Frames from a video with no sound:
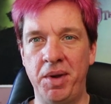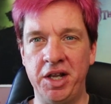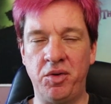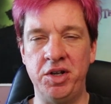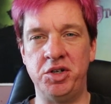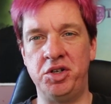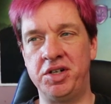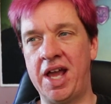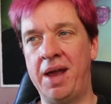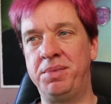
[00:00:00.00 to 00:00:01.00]
many creatures
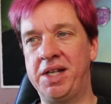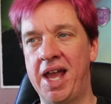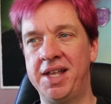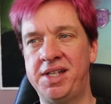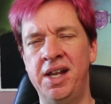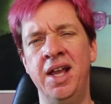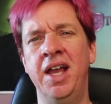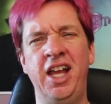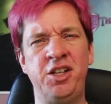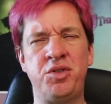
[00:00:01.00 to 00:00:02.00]
you tap to cast it.
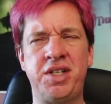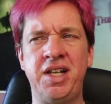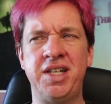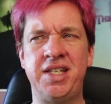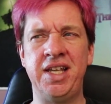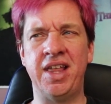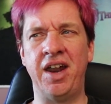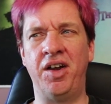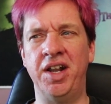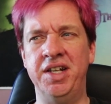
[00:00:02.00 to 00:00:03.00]
Interesting to see
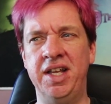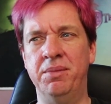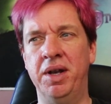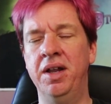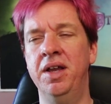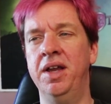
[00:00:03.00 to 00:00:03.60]
that on a demon.